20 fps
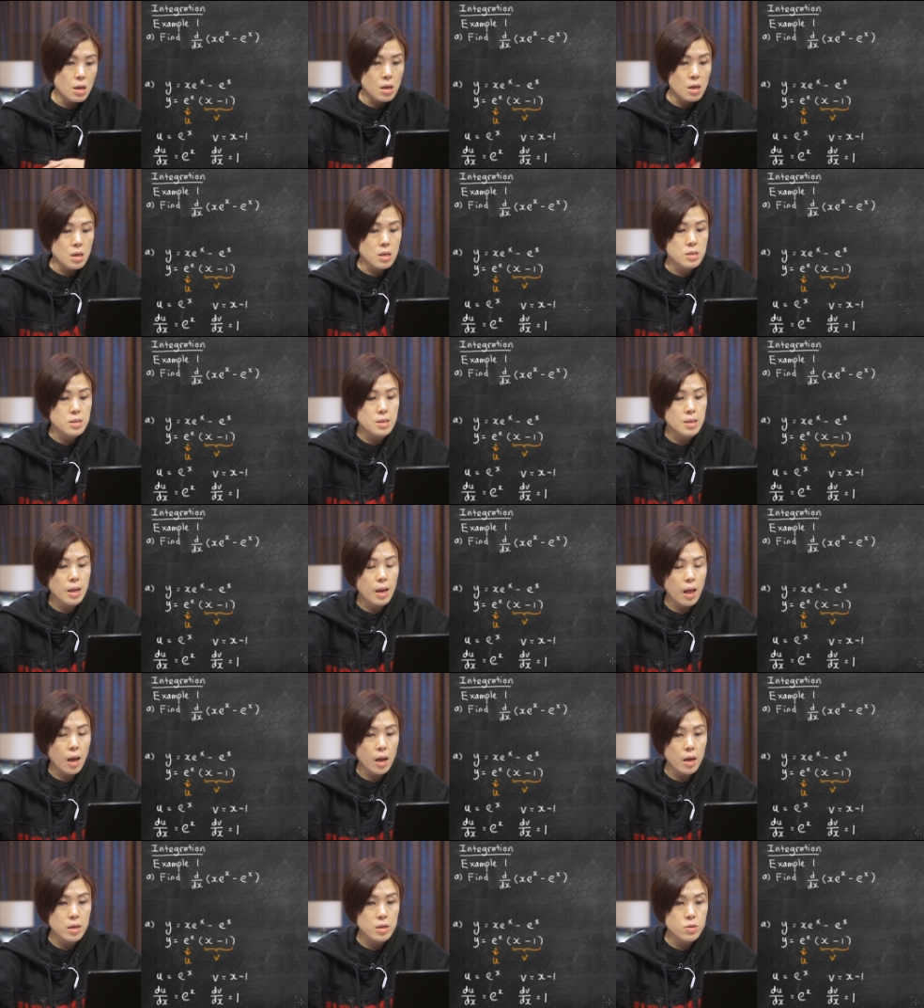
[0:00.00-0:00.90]
It's
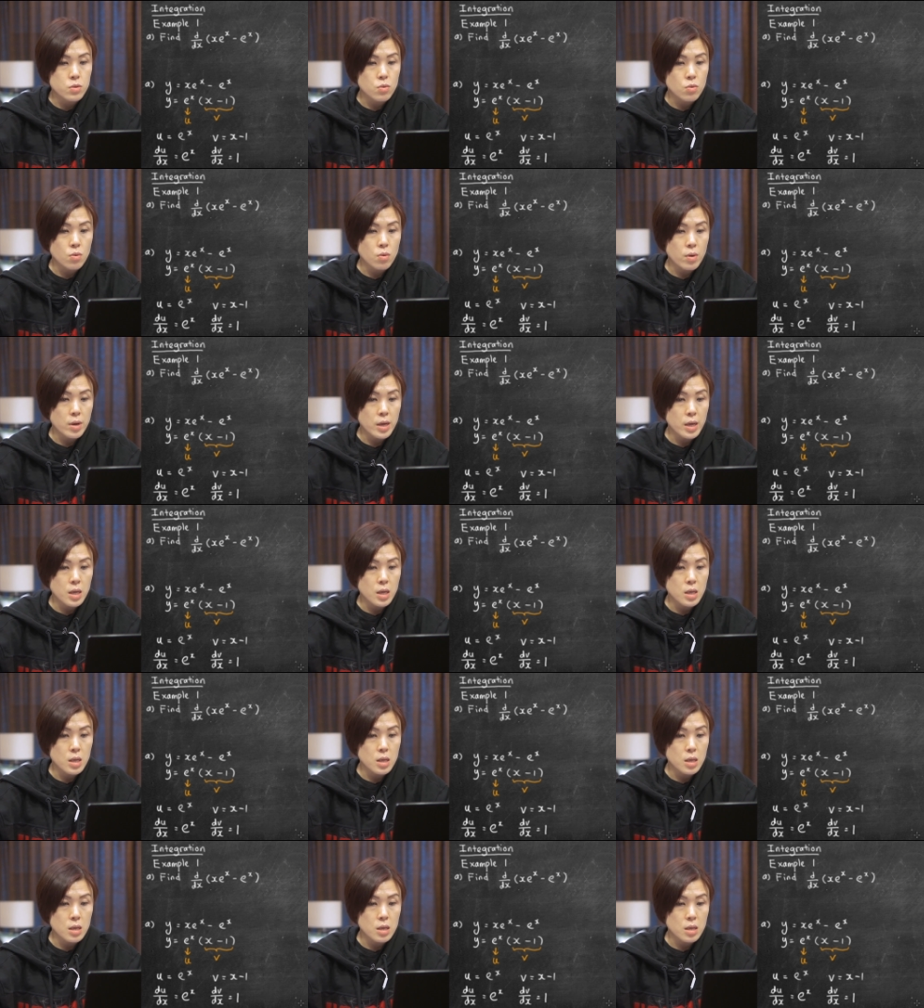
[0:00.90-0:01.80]
like
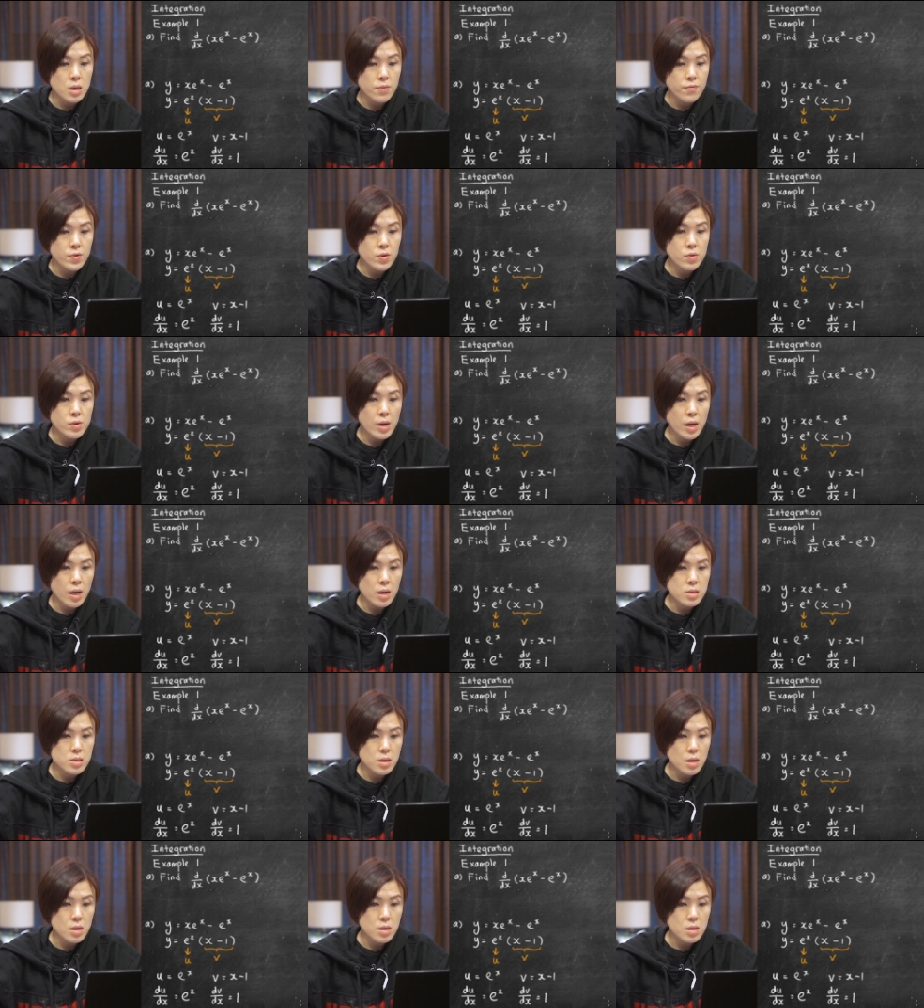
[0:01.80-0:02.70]
doing, if you guys
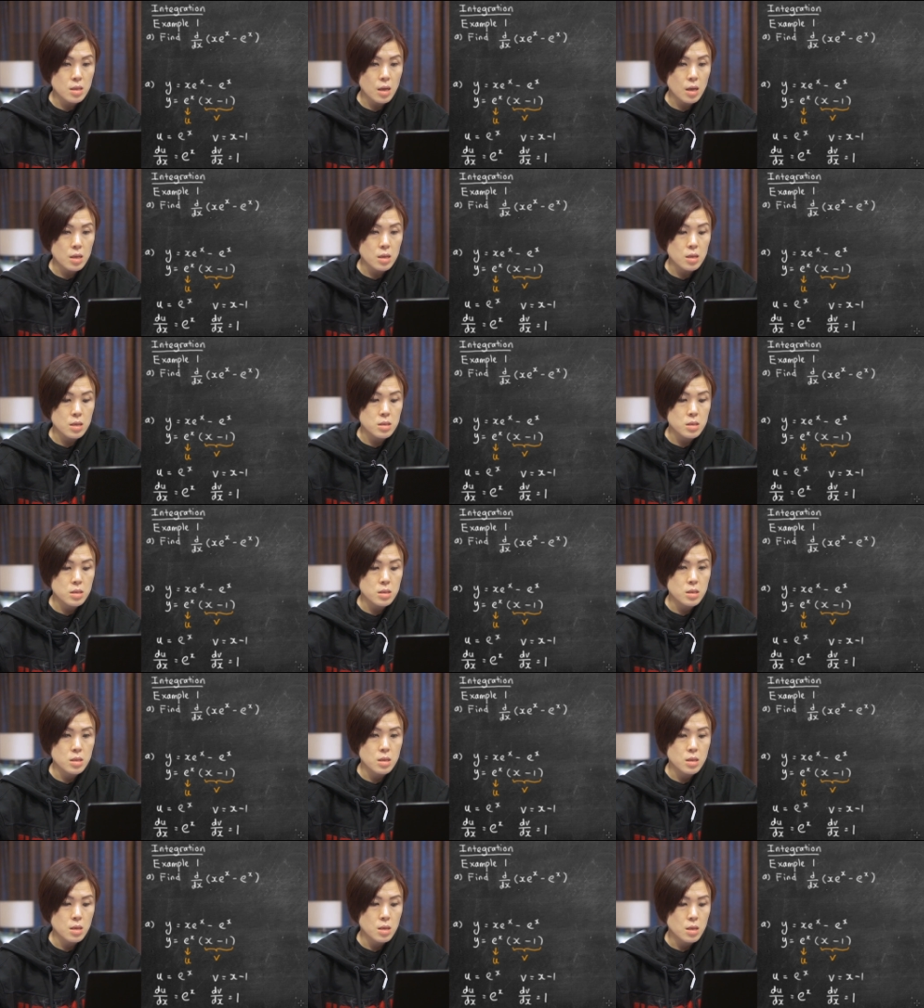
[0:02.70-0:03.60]
think that it's
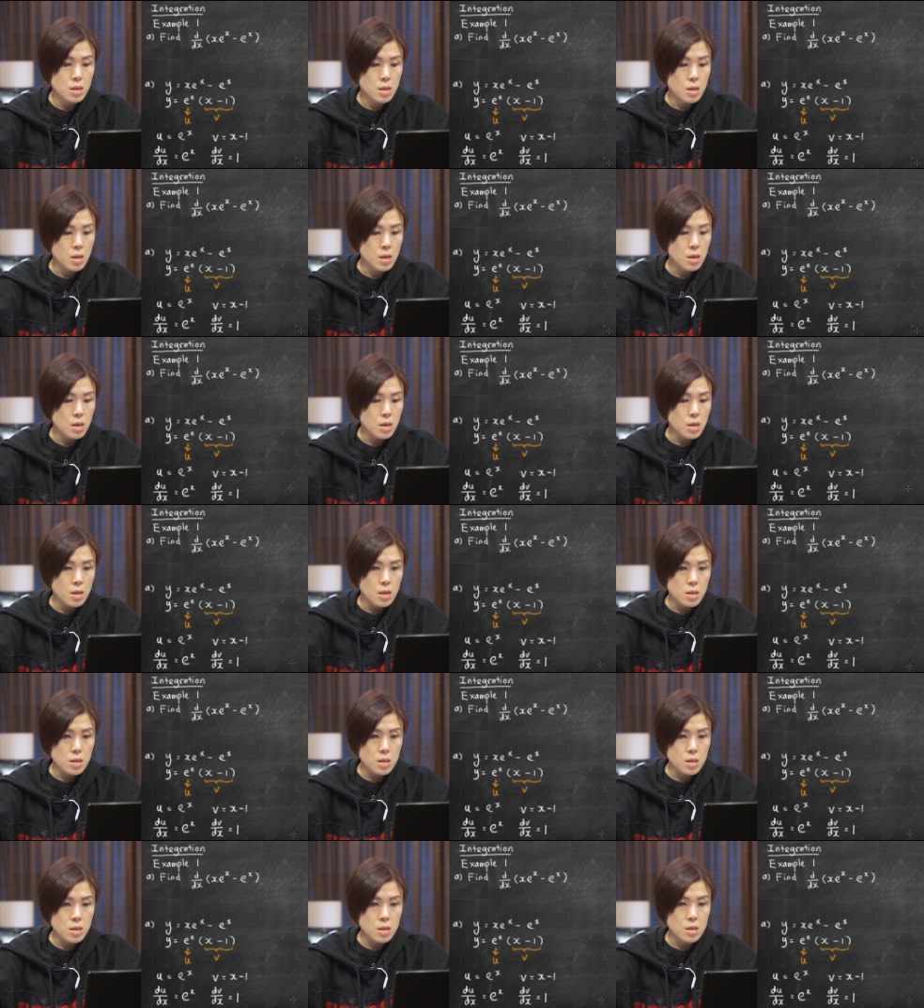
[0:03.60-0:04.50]

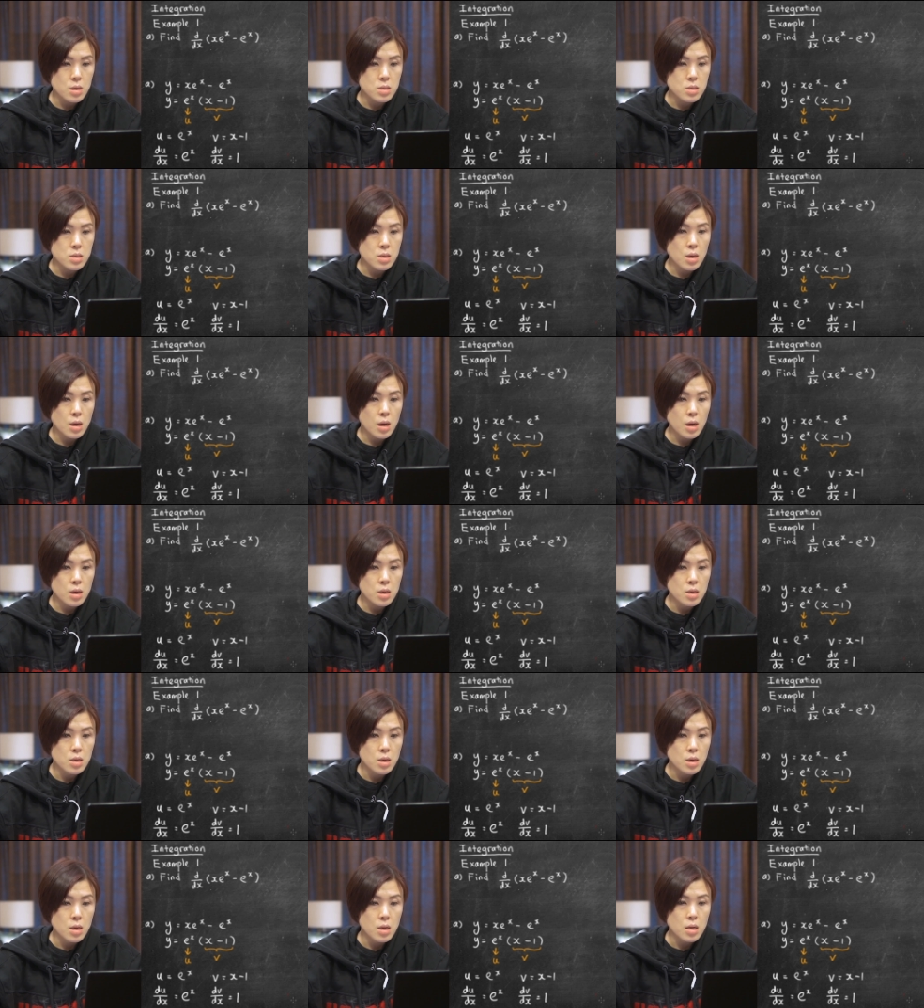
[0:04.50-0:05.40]
easier
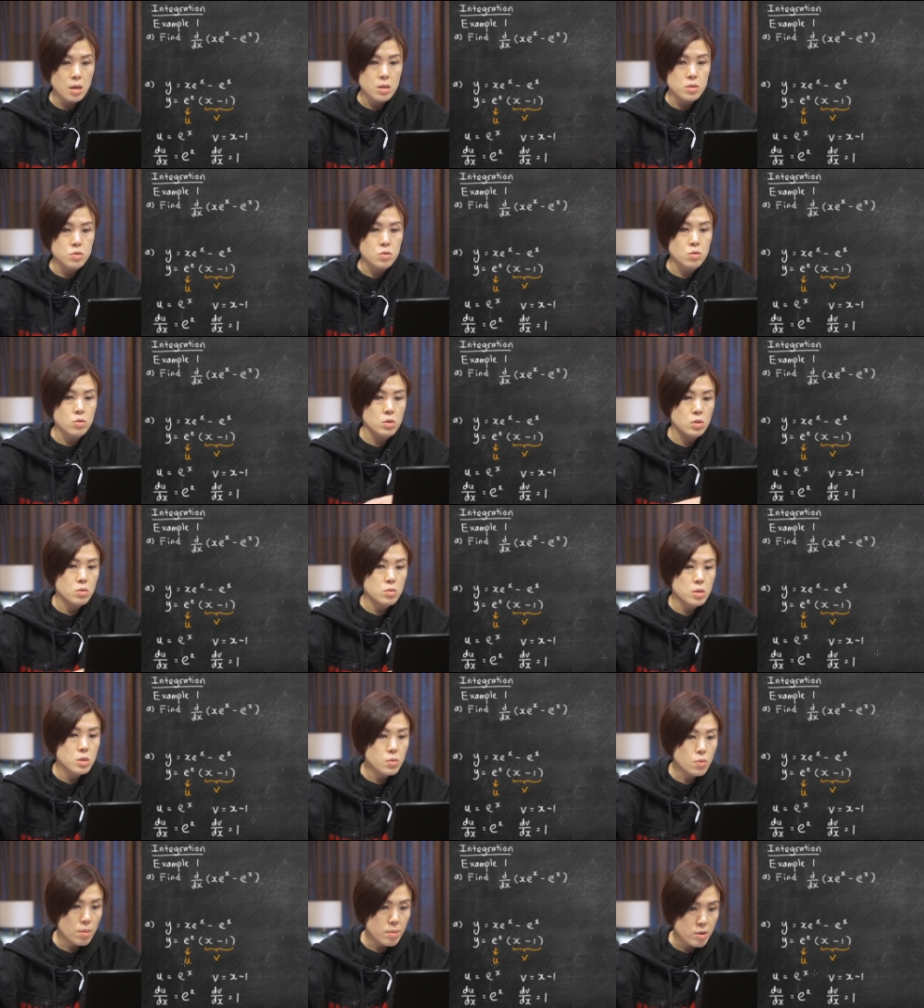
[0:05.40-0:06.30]
to use
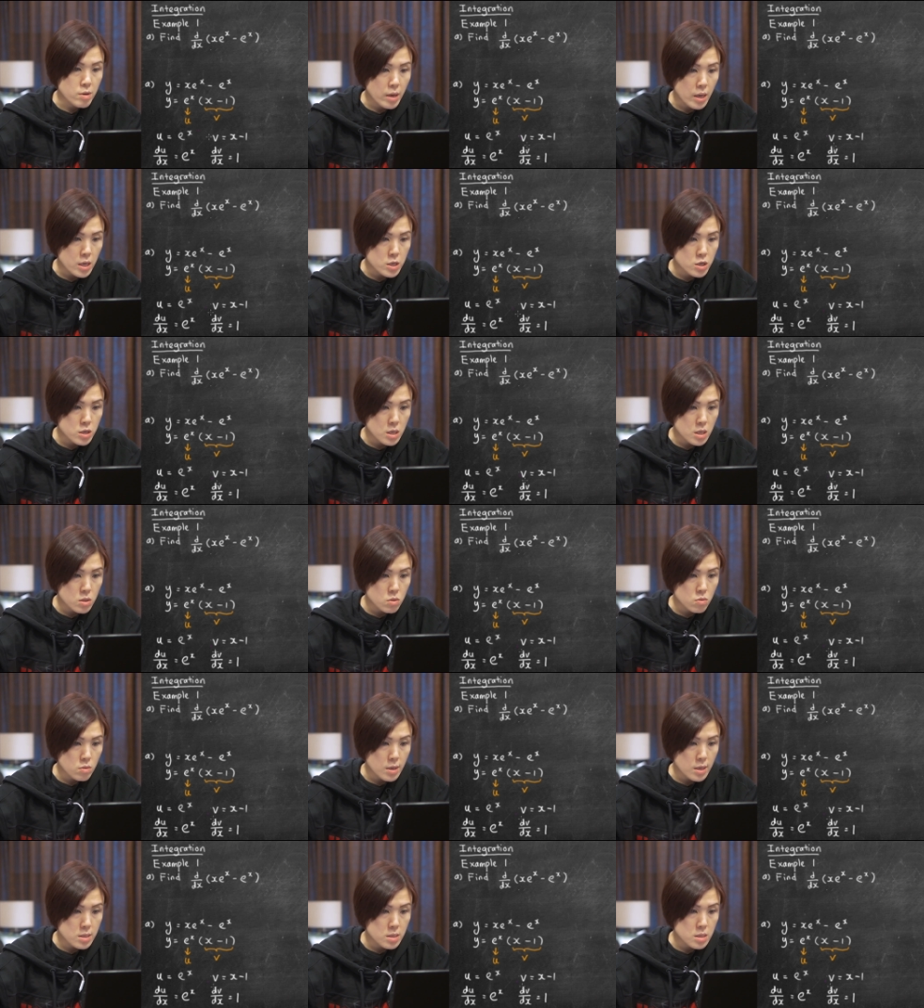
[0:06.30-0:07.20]
this form, you can actually
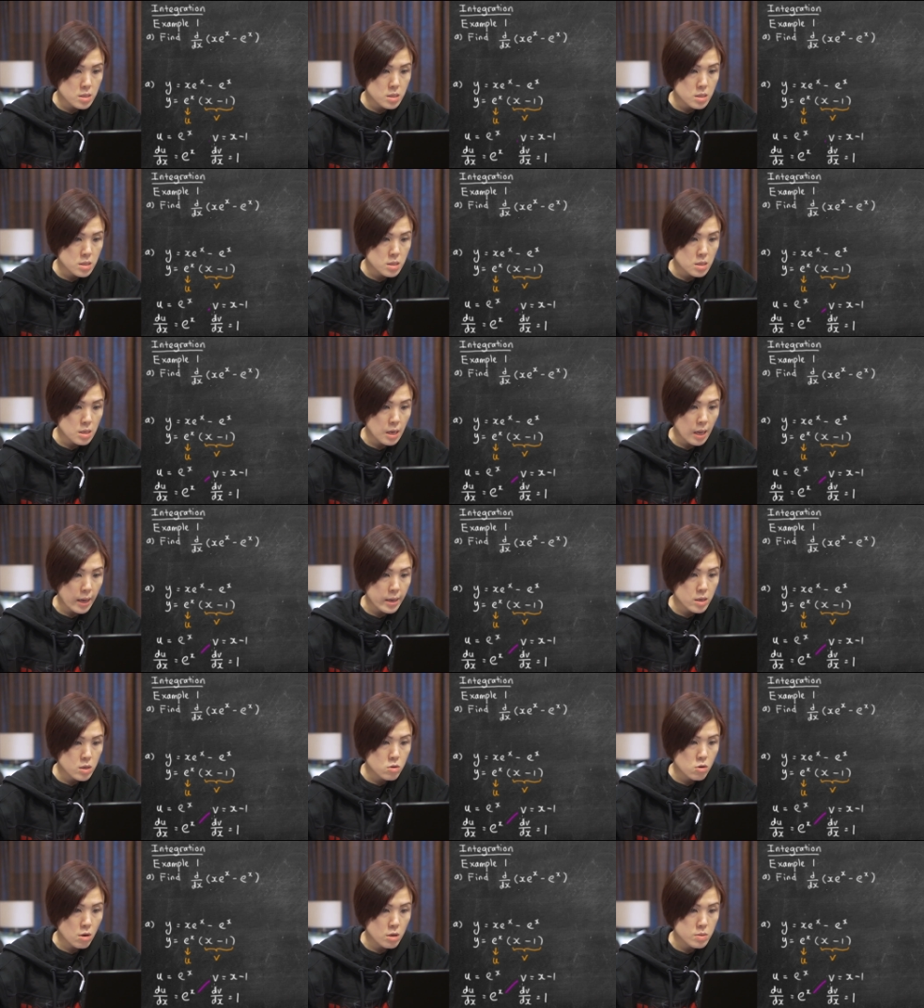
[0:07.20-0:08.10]
do like this, like
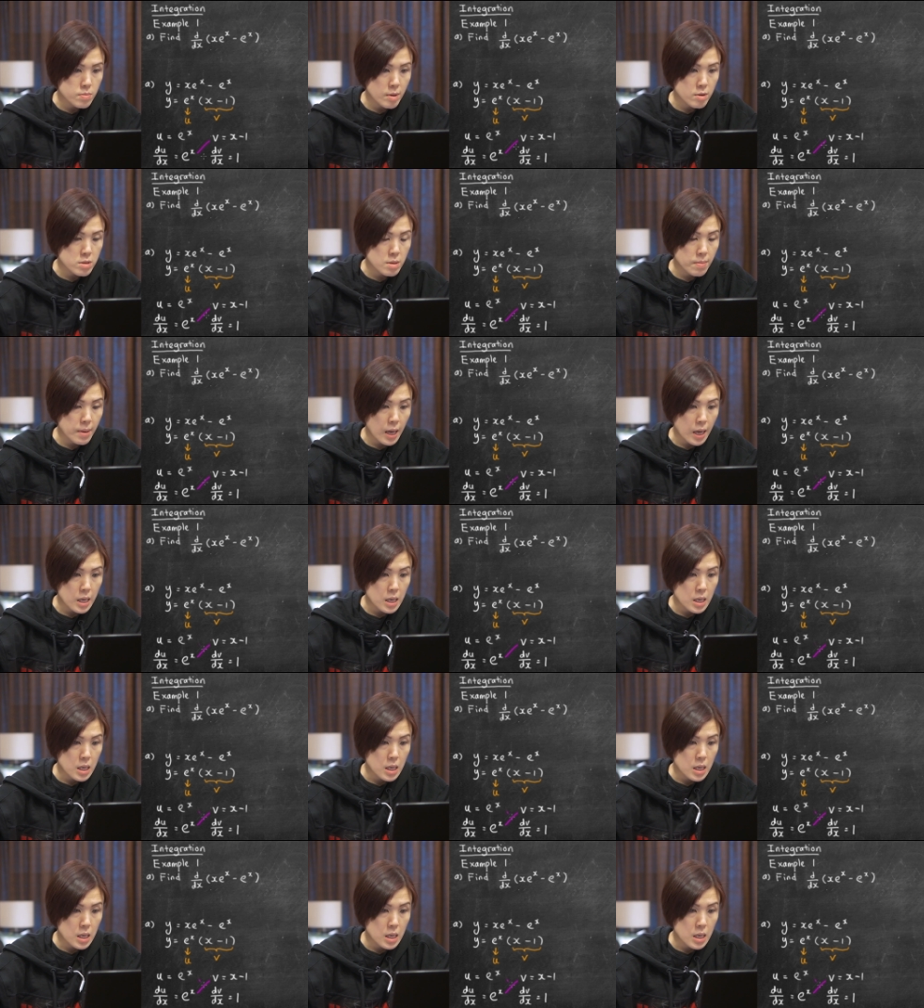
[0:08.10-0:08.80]
cross multiply.